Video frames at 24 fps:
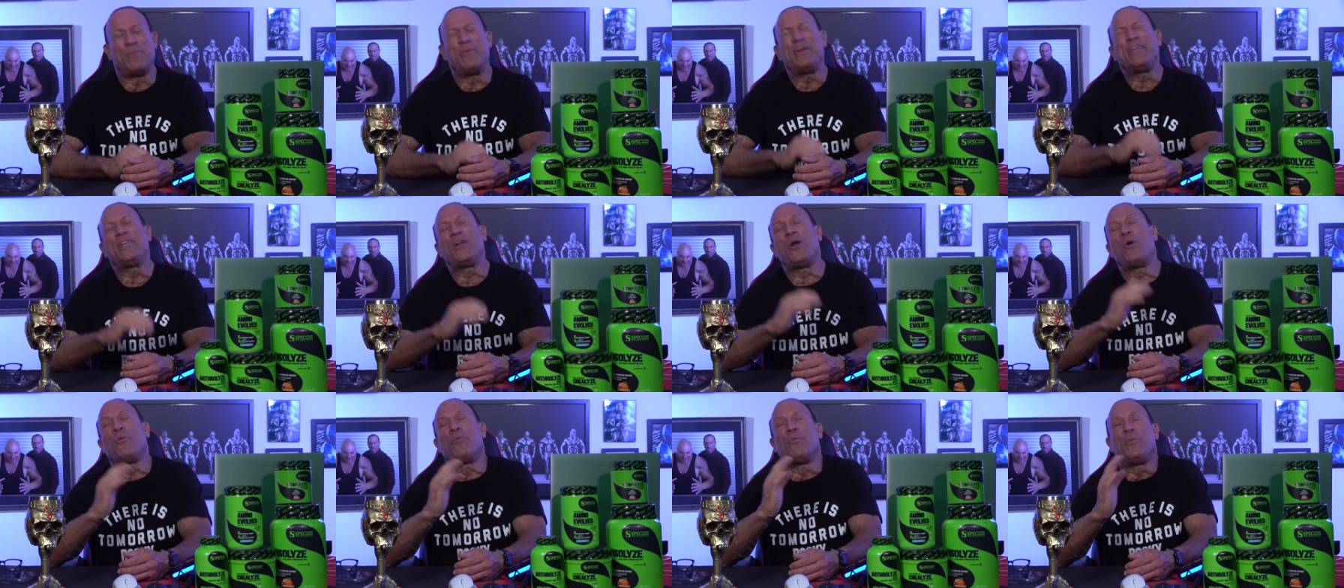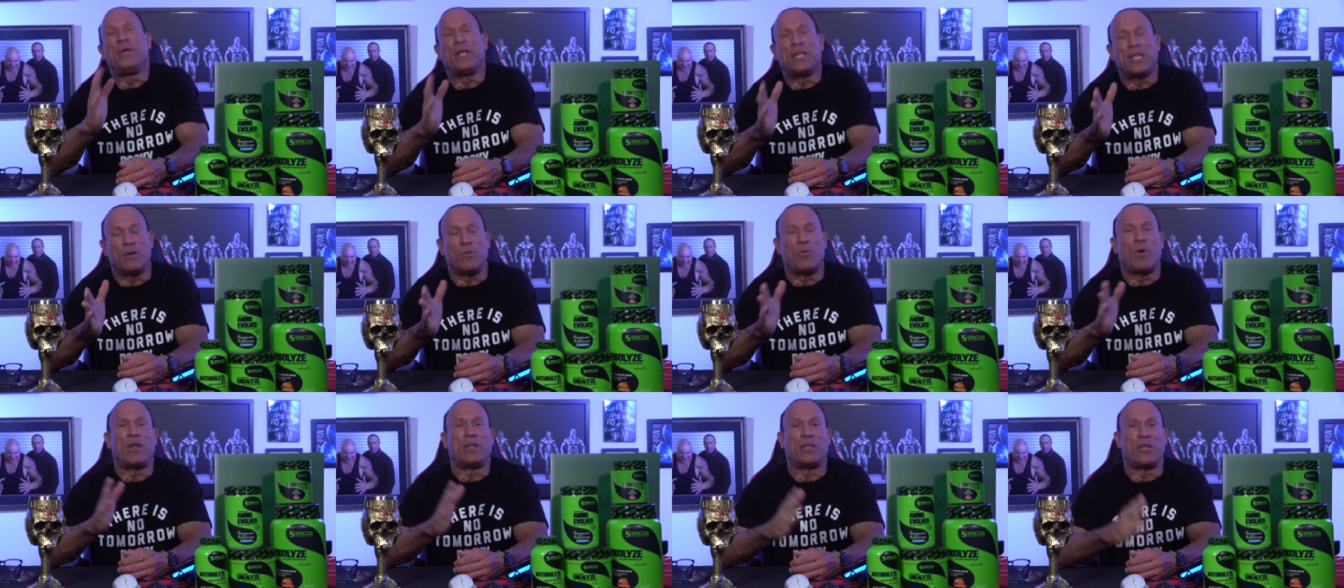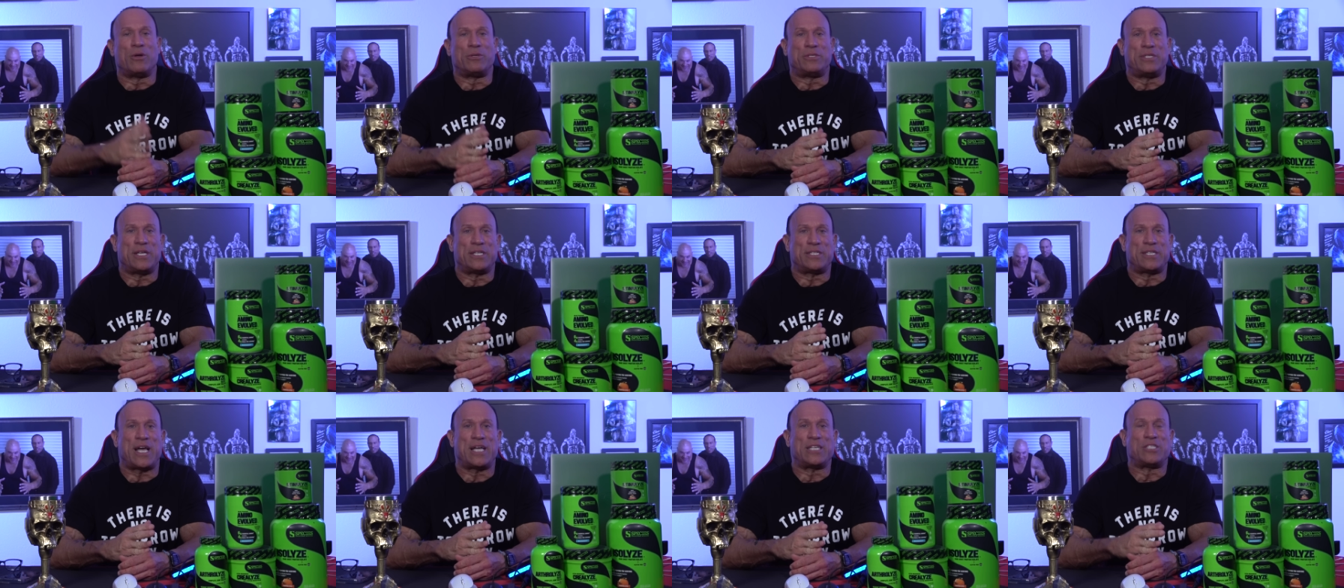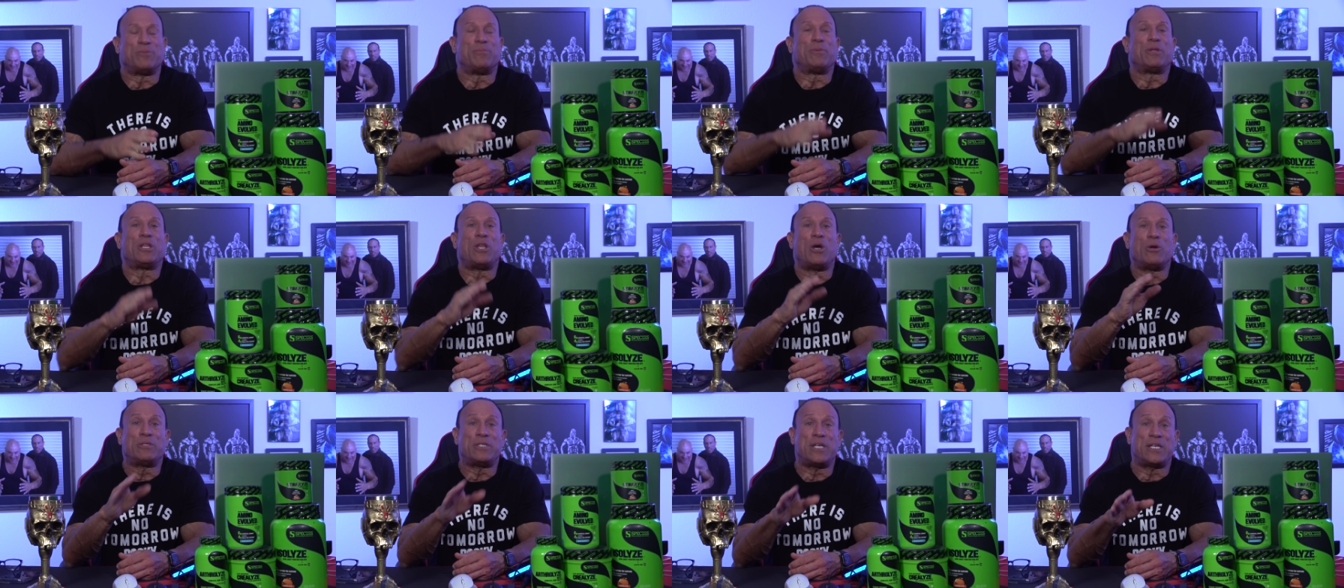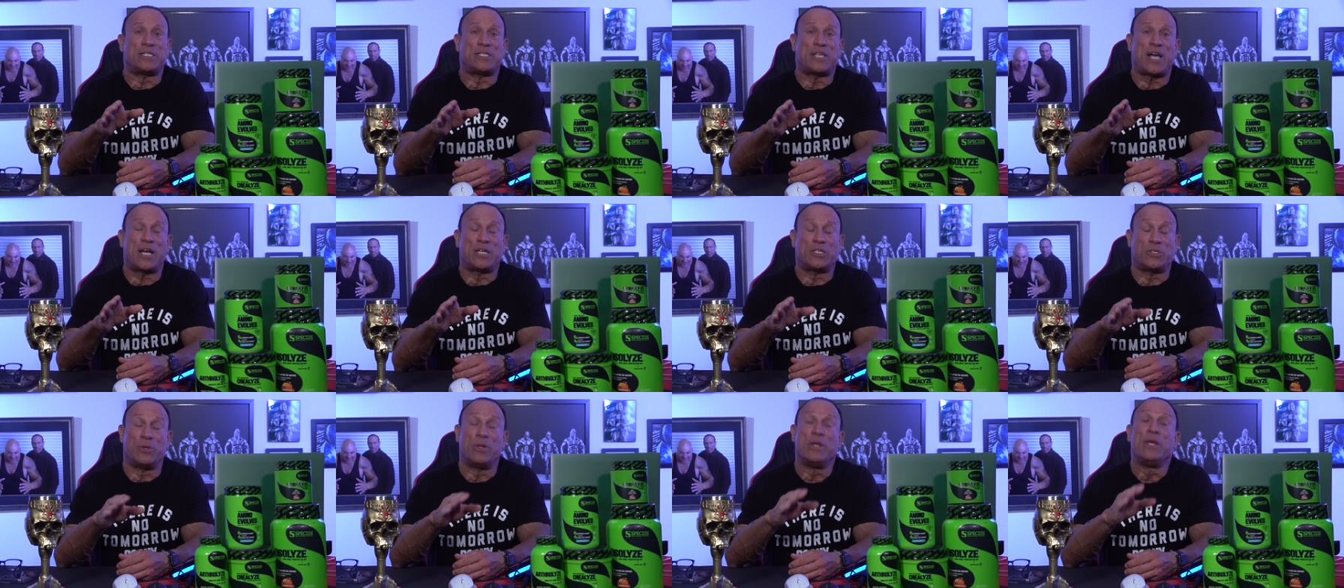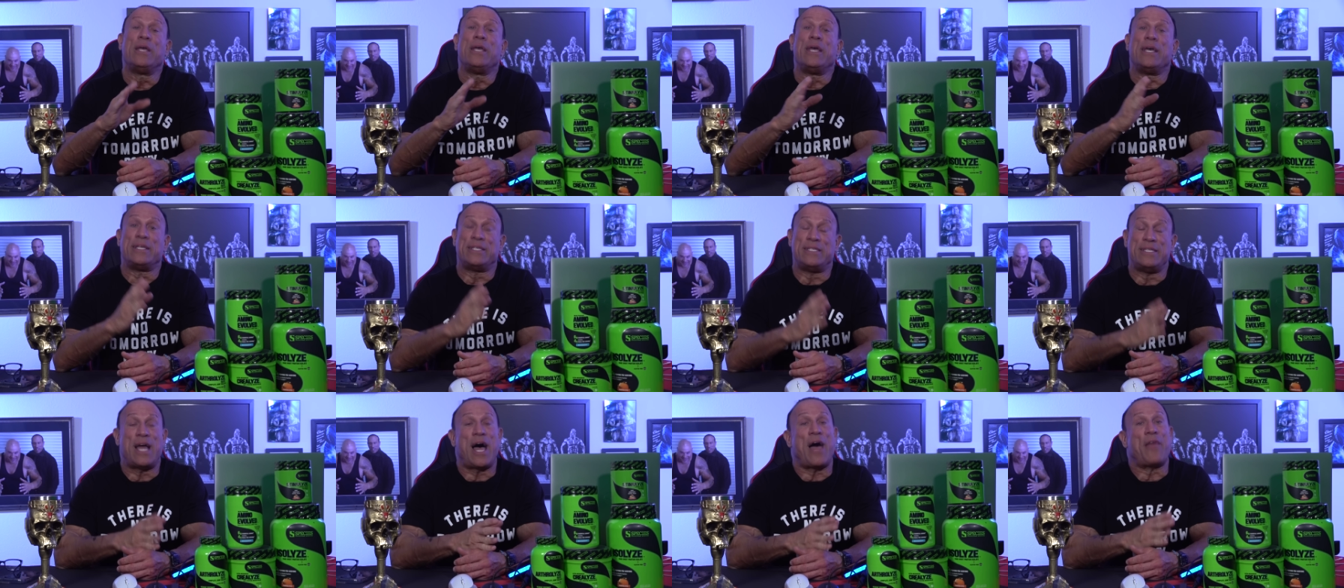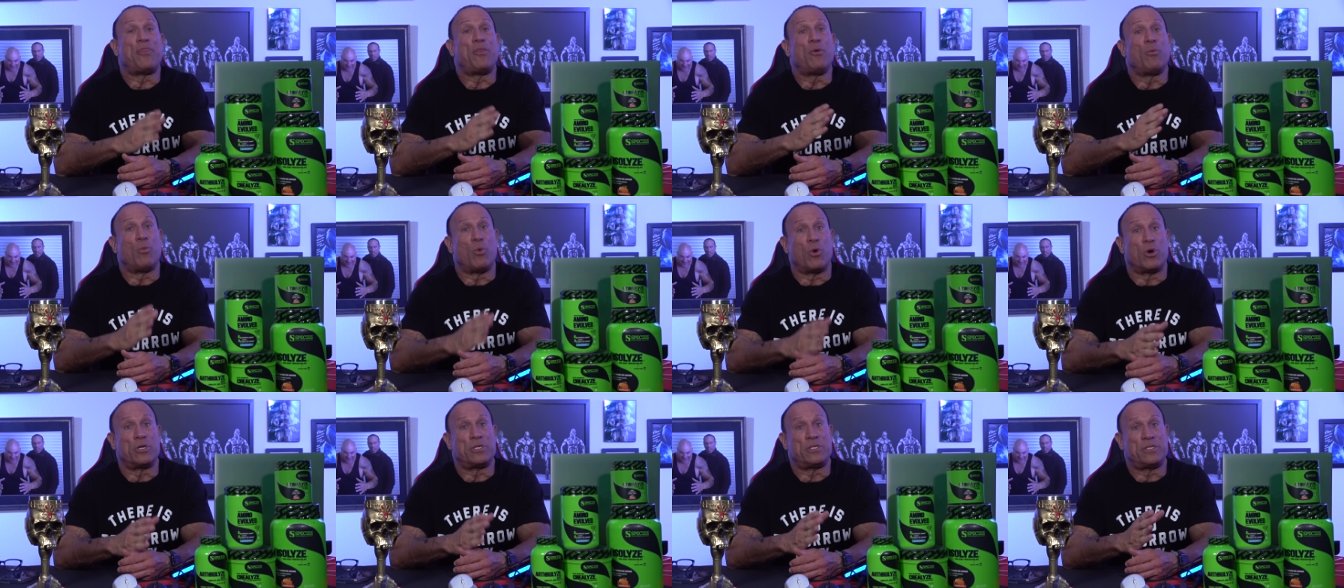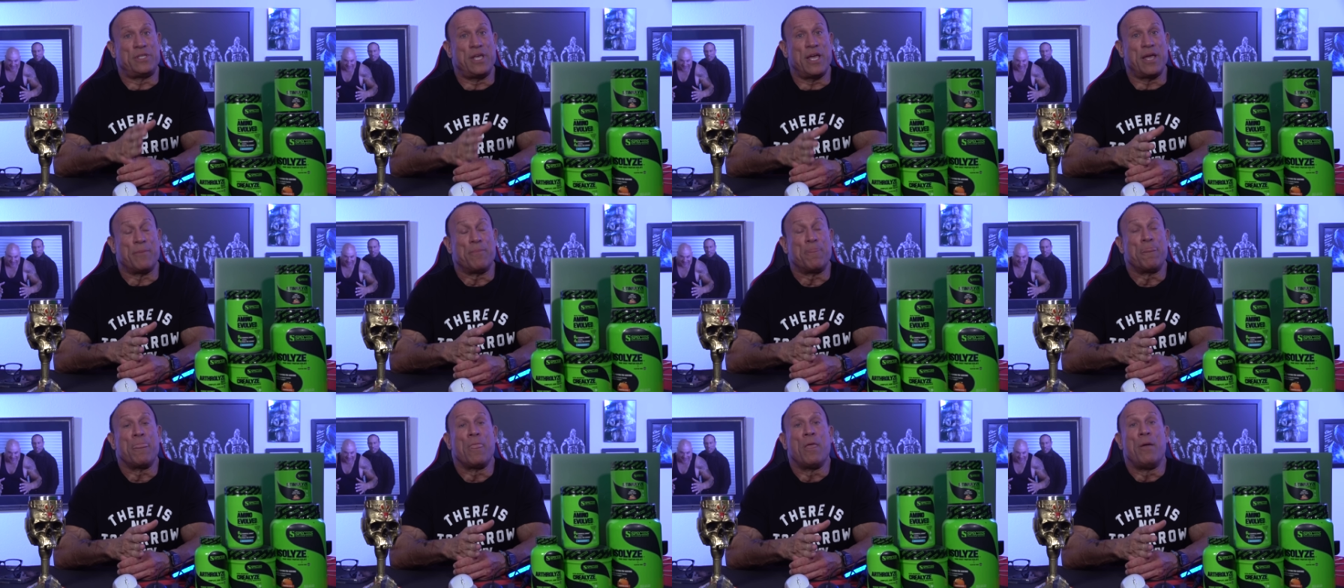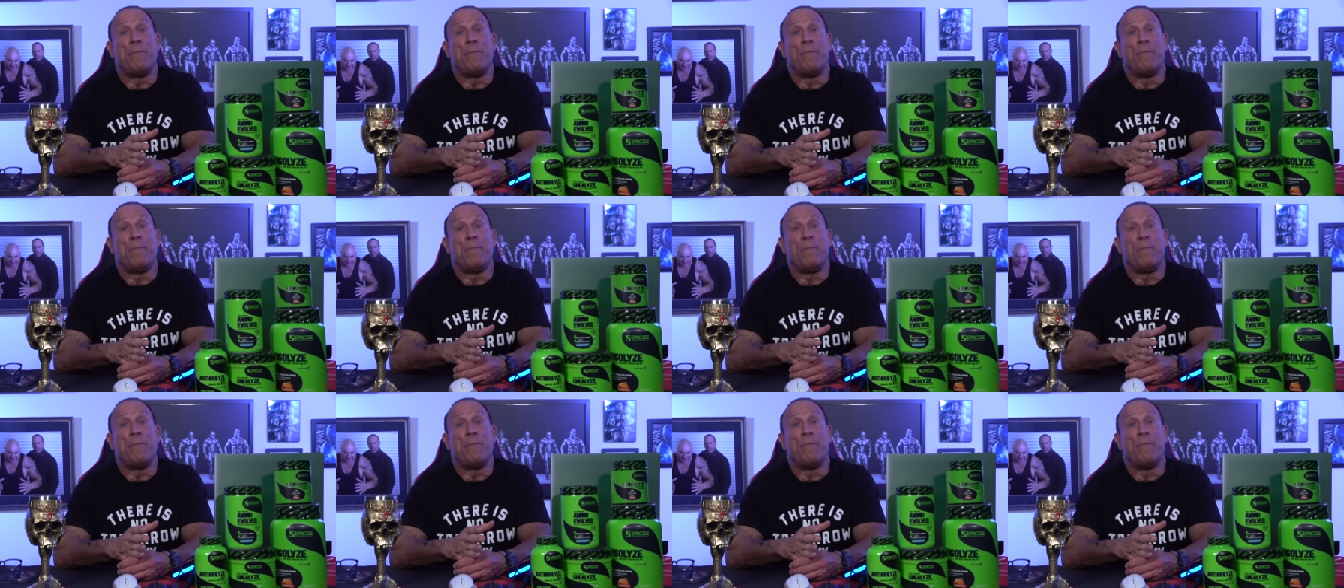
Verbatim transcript: Well, you don't really want low testosterone, but low testosterone is not the worst thing